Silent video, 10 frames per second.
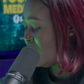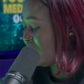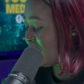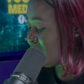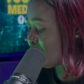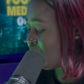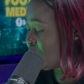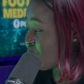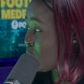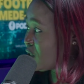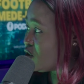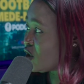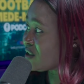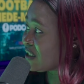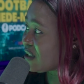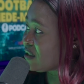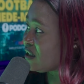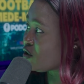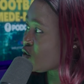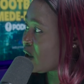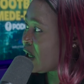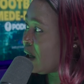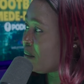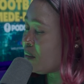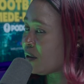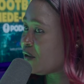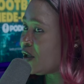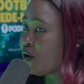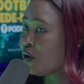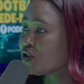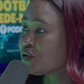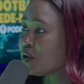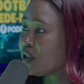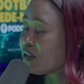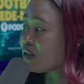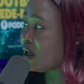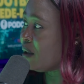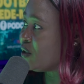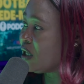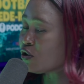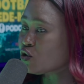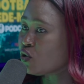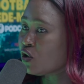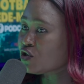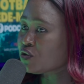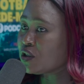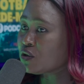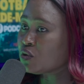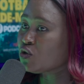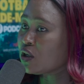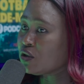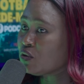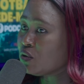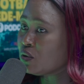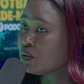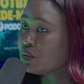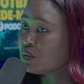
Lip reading: All right, no be smart. Just as I take talk, 3 horse race. I've been a 2 horse race. Which one you go?